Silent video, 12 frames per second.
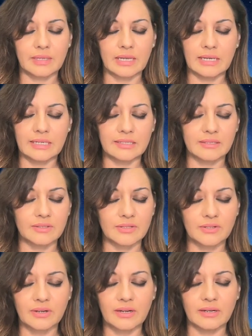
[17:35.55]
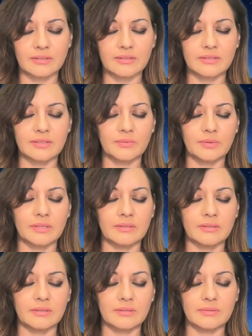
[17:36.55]
And listen to your hearts, dear
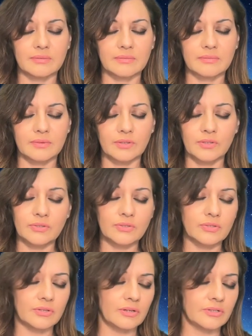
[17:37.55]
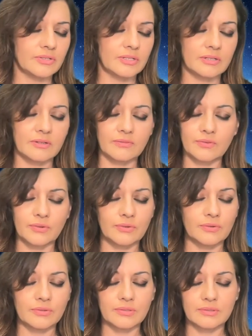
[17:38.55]
ones. Use your logic, of
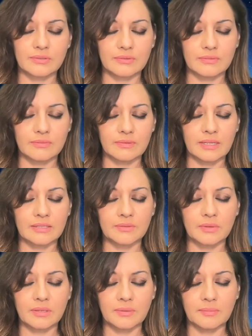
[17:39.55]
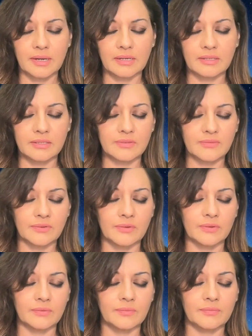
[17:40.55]
course. That's what the mind is
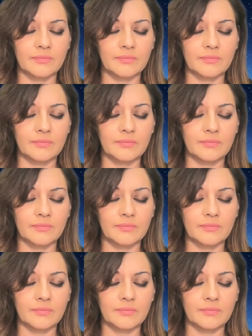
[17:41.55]
for.